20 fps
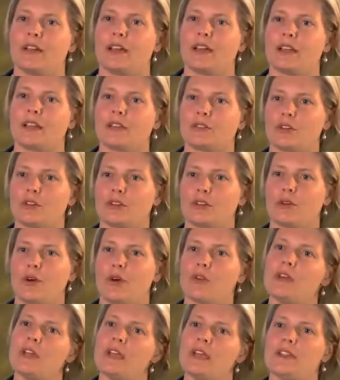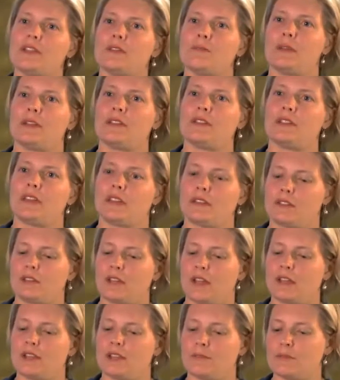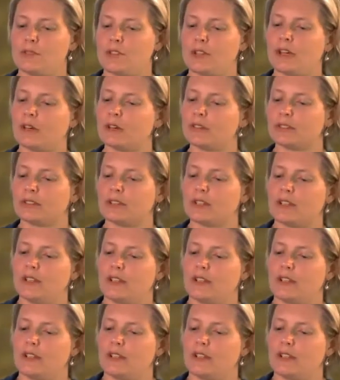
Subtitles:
And I've got a quote here that Messiaen said himself,